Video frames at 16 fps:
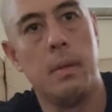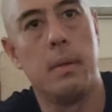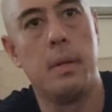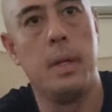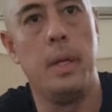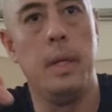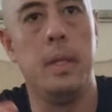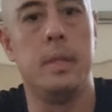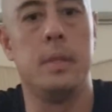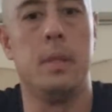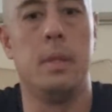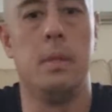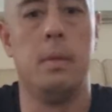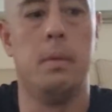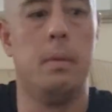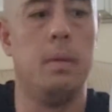Okay,
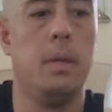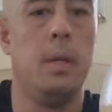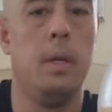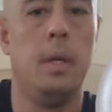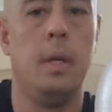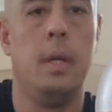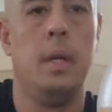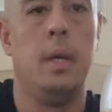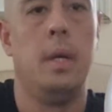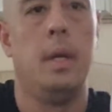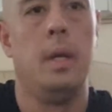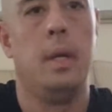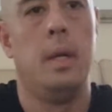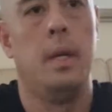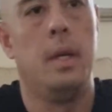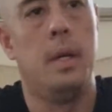so
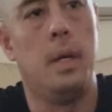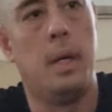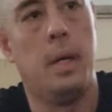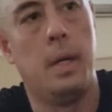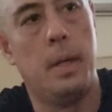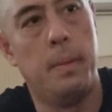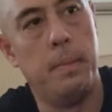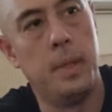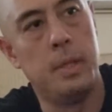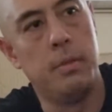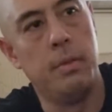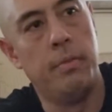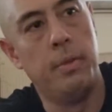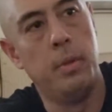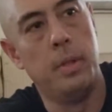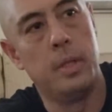let's
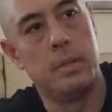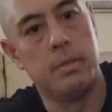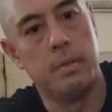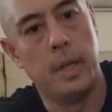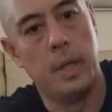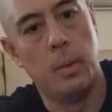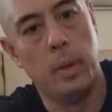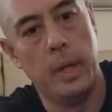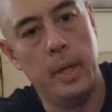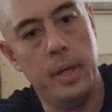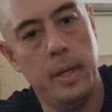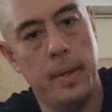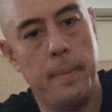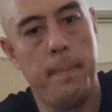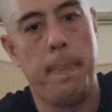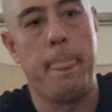review this right away.